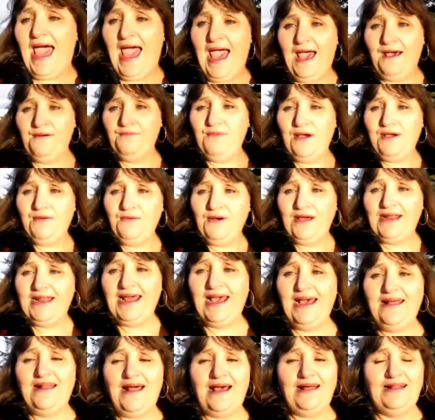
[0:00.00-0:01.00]
and we went
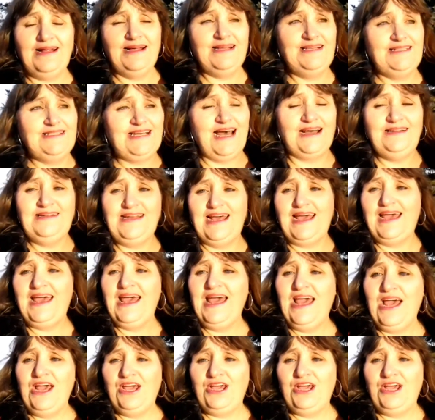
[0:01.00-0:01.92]
in on a Sunday,